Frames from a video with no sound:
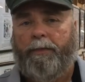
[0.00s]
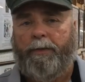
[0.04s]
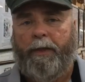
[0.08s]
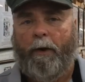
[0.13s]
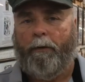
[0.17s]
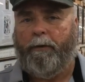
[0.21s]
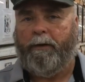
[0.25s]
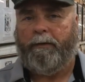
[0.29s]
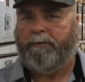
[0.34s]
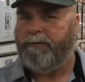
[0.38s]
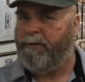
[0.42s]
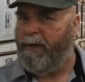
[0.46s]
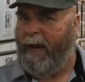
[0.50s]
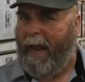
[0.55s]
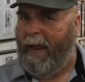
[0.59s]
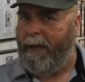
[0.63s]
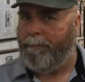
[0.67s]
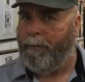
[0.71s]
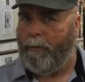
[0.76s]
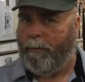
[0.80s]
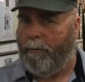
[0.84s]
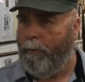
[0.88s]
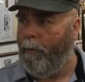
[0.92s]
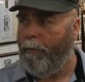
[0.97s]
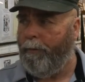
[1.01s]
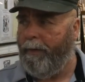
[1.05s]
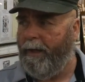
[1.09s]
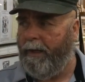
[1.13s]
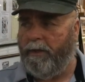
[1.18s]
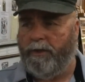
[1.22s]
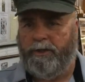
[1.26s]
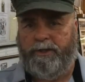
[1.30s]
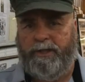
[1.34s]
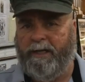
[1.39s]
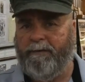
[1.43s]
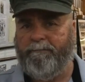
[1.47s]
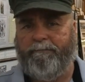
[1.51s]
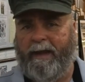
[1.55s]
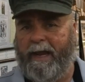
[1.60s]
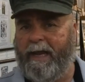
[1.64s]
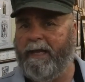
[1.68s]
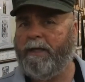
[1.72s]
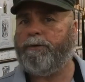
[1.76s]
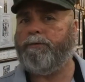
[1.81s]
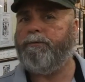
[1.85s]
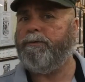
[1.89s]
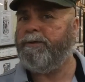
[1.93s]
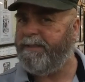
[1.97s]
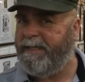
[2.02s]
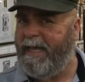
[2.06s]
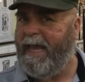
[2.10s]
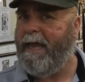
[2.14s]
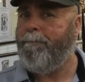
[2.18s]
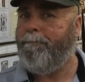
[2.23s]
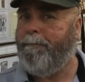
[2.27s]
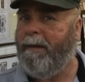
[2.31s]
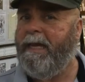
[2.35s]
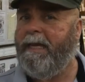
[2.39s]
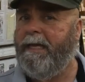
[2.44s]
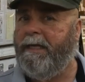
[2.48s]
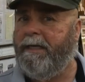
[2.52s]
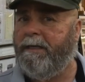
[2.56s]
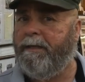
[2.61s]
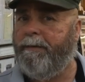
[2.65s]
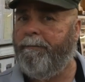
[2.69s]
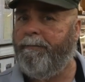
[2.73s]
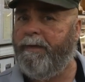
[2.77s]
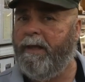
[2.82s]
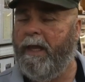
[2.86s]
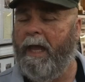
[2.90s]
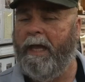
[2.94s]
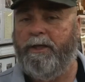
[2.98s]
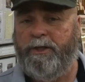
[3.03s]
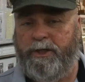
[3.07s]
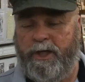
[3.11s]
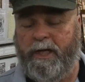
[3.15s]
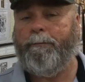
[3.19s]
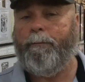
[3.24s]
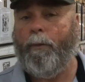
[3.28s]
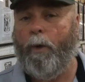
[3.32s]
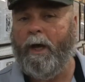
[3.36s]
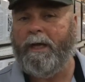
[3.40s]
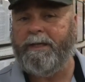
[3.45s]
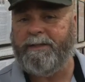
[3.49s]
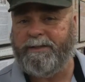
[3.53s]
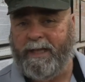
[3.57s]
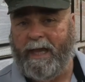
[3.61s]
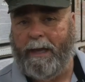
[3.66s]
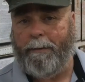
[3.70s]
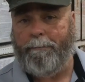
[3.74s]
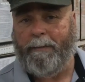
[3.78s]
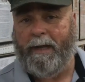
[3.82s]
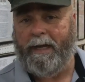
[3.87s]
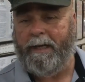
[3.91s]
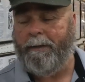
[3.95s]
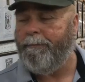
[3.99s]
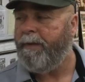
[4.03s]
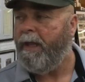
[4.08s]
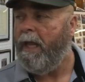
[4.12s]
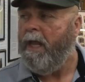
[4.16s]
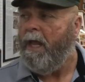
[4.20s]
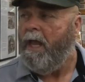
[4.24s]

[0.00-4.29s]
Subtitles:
thought it was admirable that Jim Vance was that mean. And Jim was that mean.